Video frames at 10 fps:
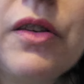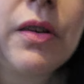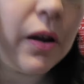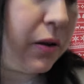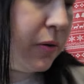
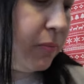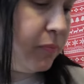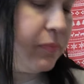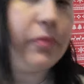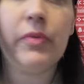So
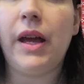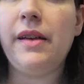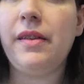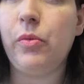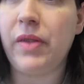
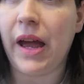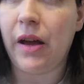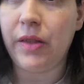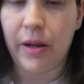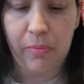that is it
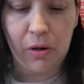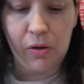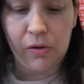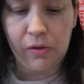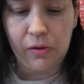without the lip
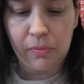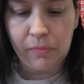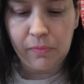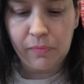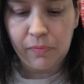gloss.
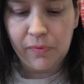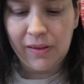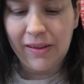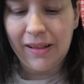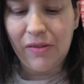
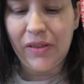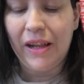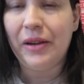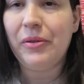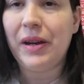Love
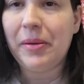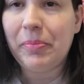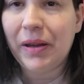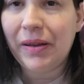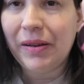that little
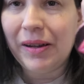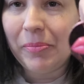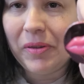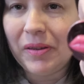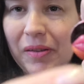lips
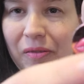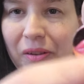on the